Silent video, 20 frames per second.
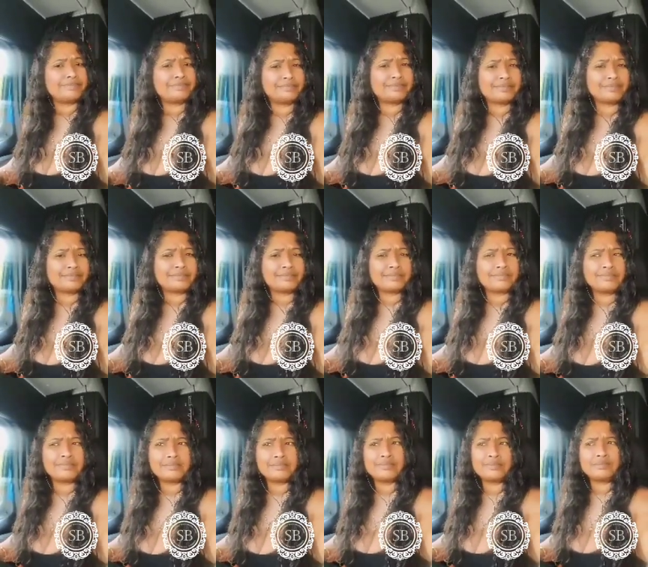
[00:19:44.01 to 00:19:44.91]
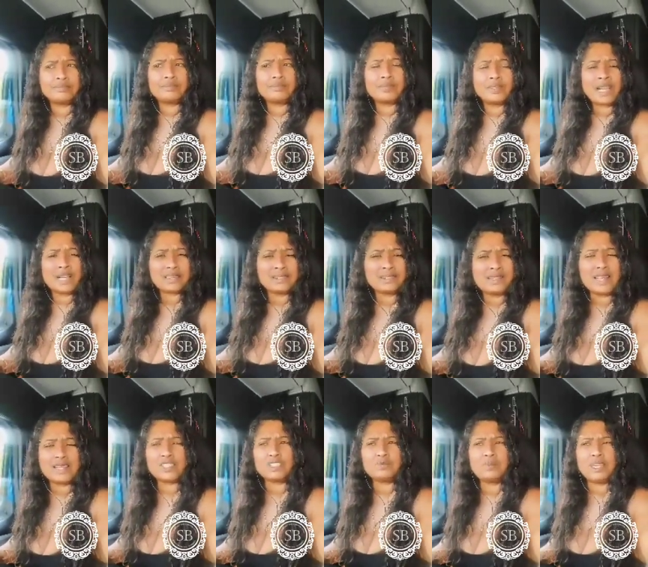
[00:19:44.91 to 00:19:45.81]
A snatch means that much to
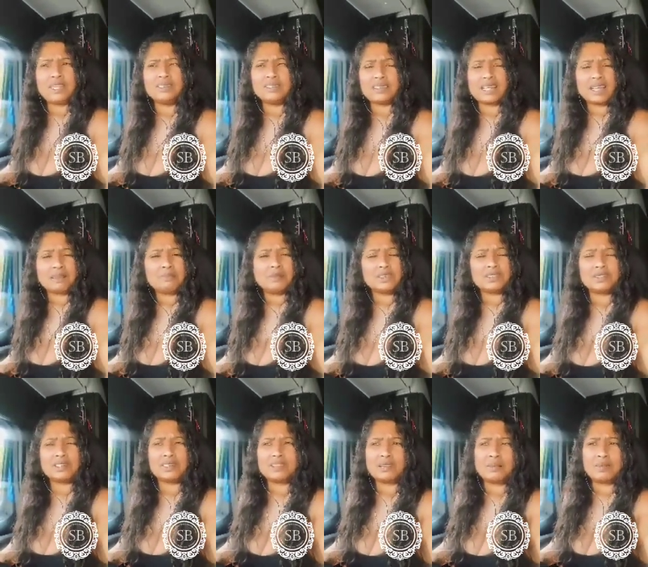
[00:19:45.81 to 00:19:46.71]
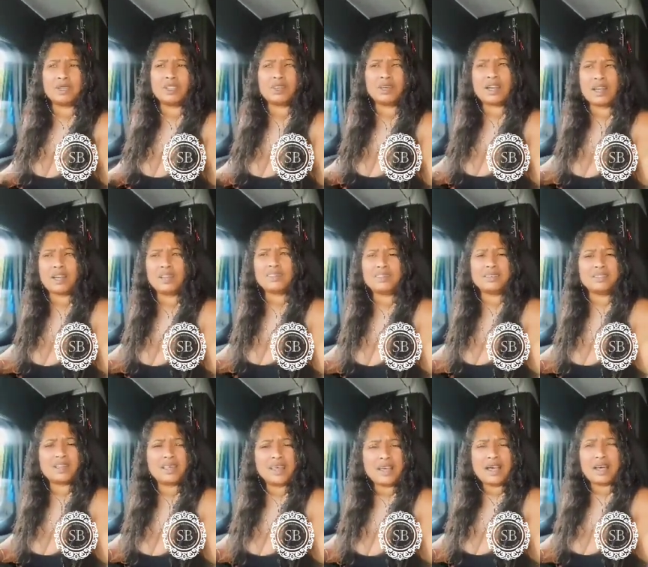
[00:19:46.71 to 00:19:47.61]
some of you guys. A flat
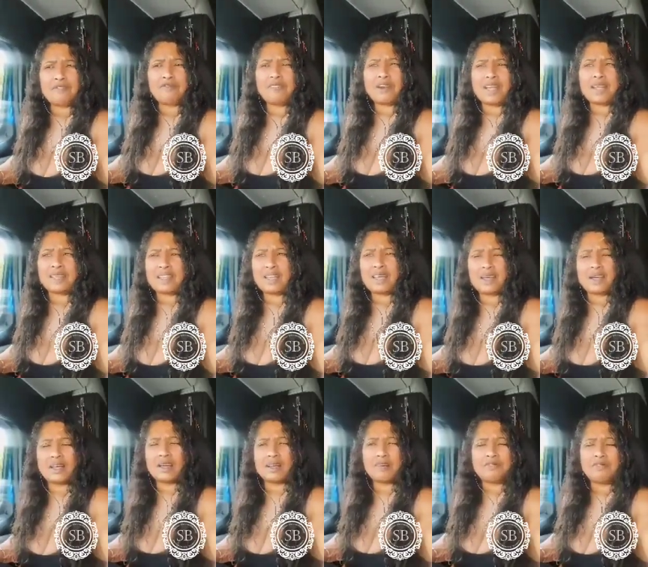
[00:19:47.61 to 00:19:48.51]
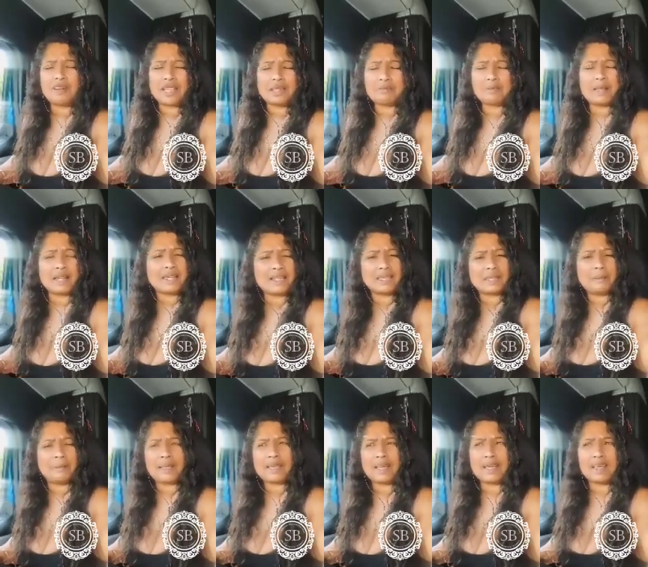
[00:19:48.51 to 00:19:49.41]
belly and a big ass means that much
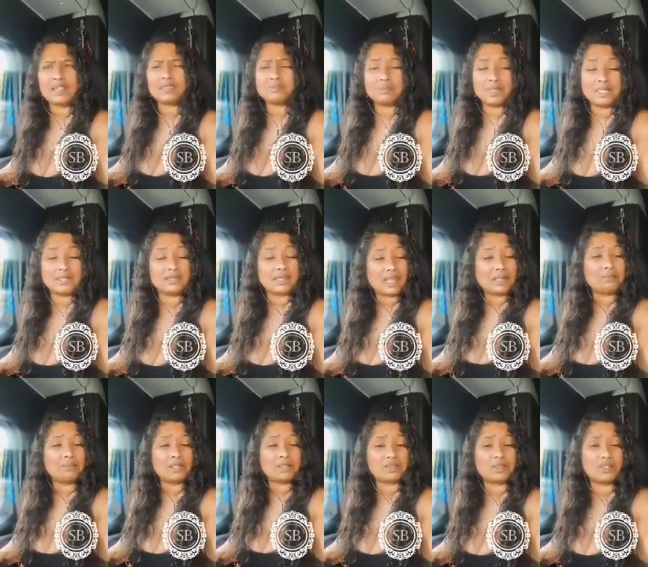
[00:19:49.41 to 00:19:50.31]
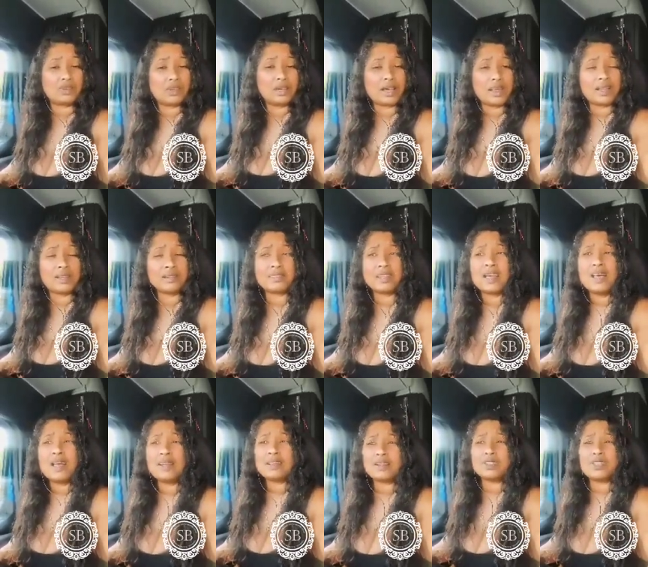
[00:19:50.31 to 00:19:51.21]
to you guys, that you would risk
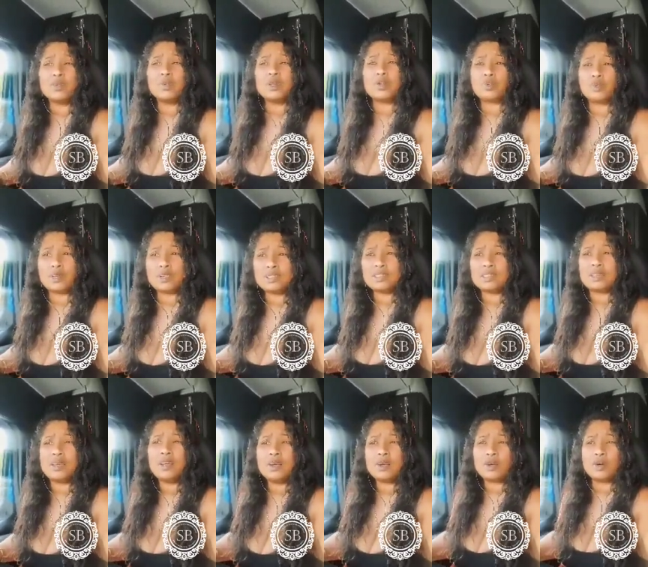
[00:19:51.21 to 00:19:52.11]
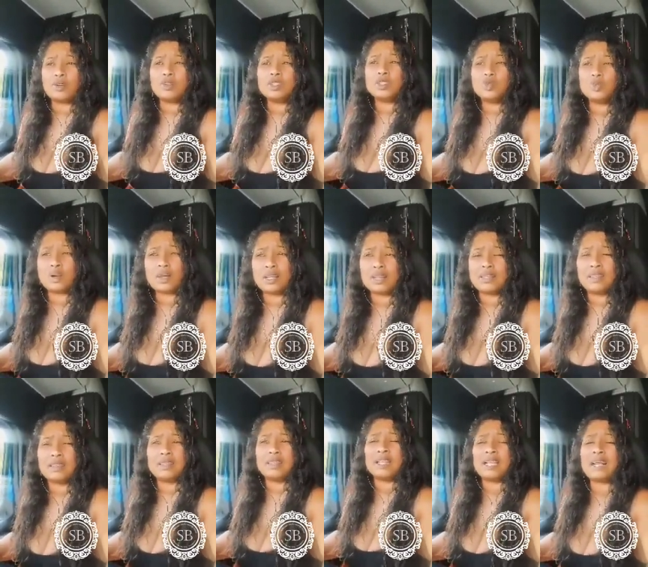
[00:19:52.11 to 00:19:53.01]
going to a neglectful,
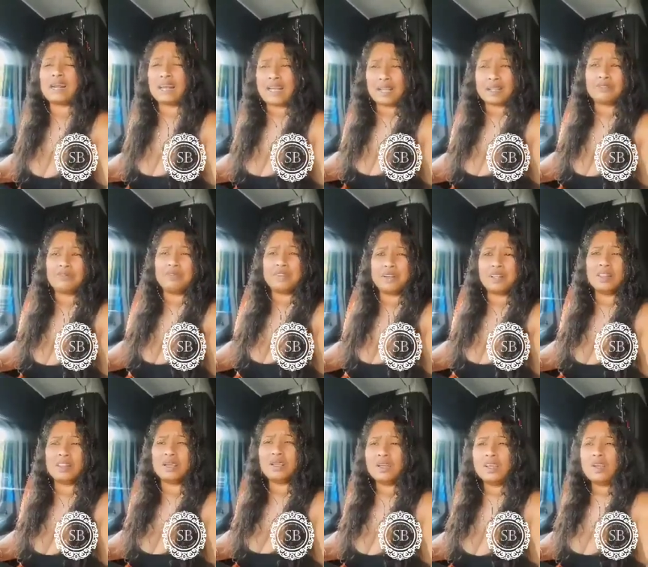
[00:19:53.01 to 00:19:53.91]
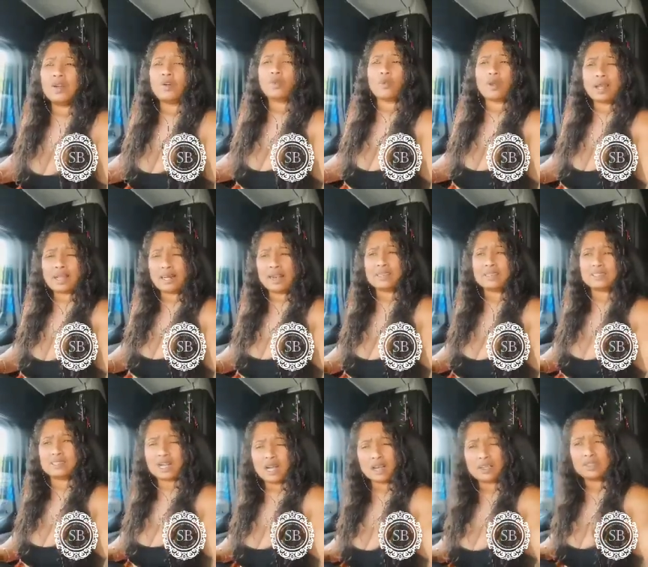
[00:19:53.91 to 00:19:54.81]
reckless doctor
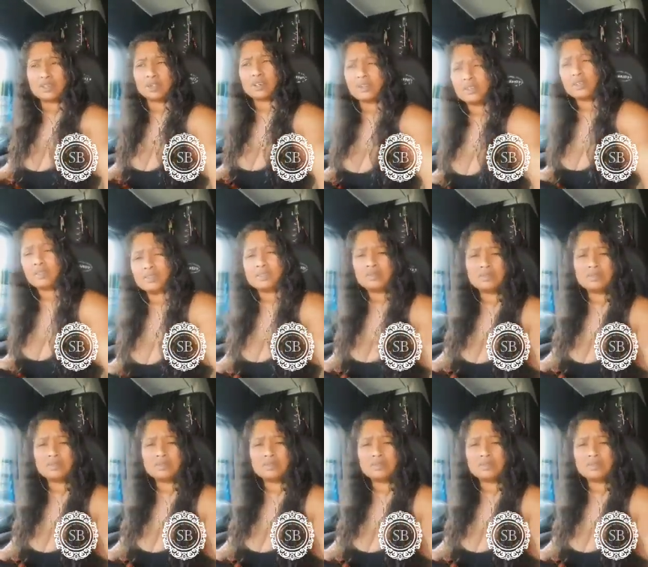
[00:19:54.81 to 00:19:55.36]
to get surgery.